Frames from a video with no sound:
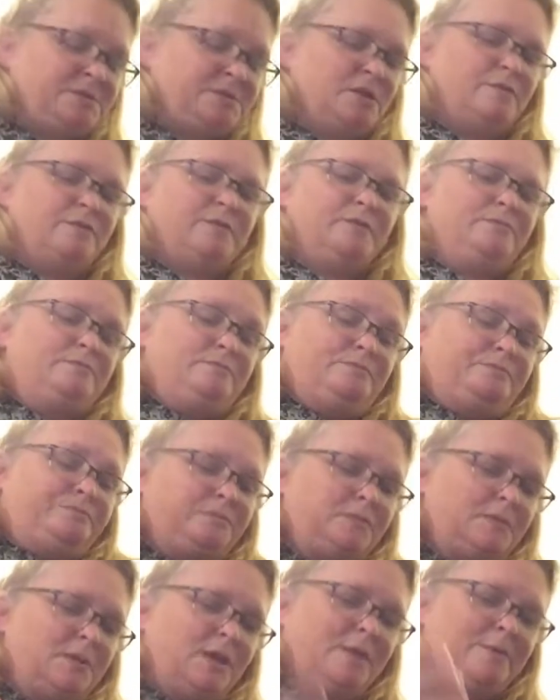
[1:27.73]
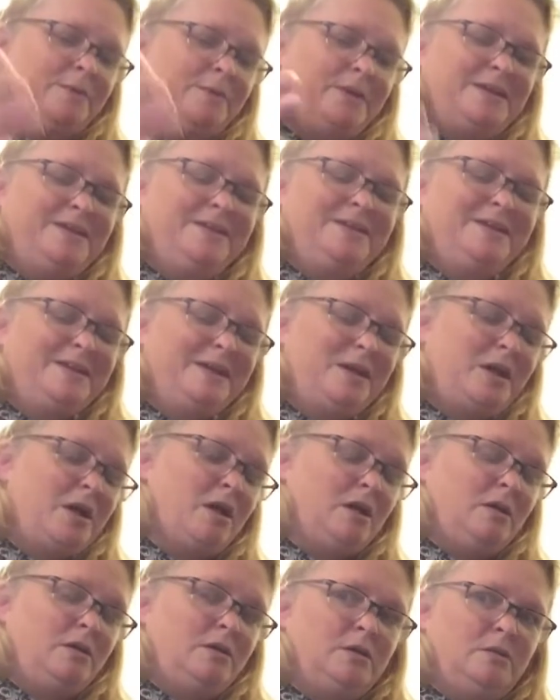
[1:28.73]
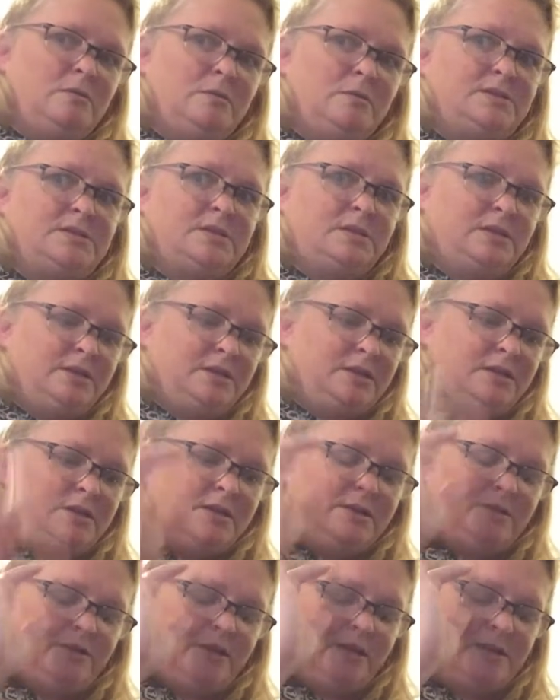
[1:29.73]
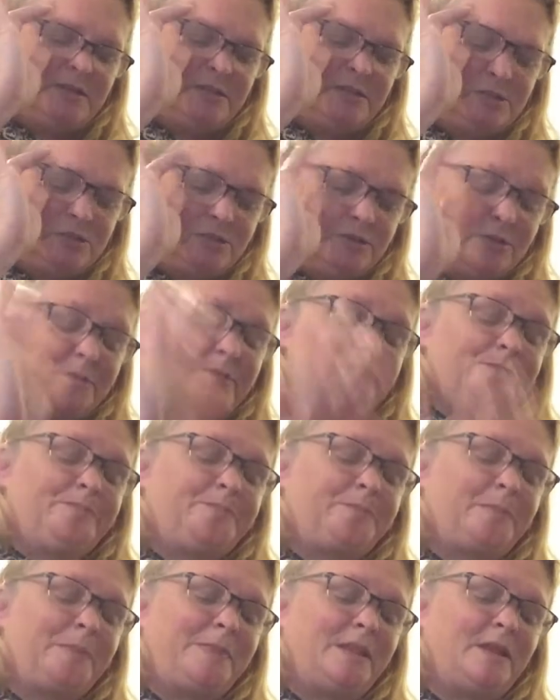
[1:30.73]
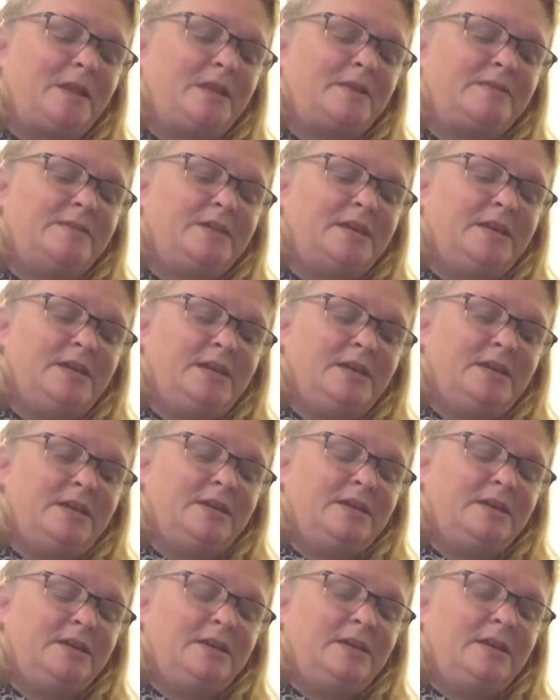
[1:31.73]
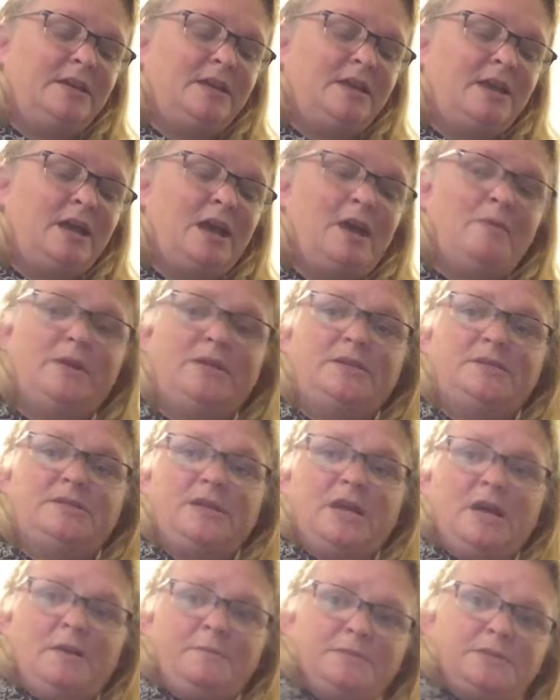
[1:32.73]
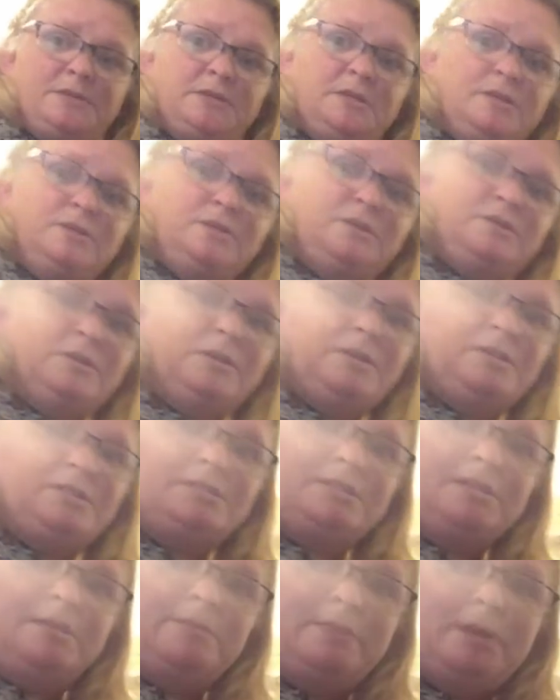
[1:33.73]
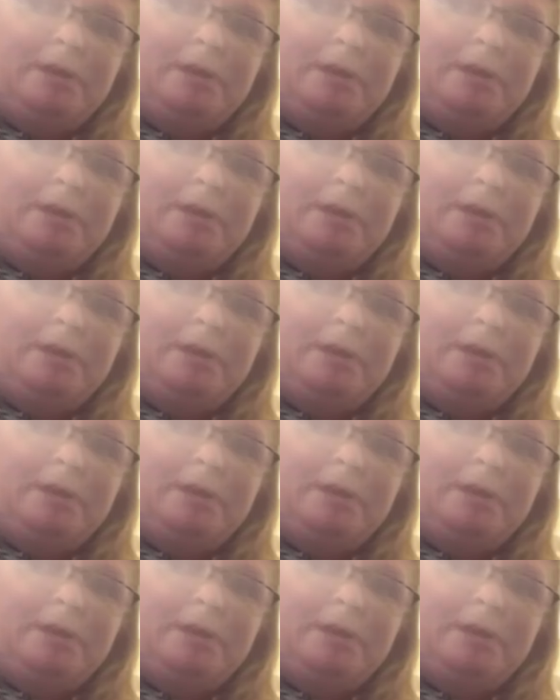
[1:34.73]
stove. I mean, who wants to clean anything additional? Then I went and dumped the grease in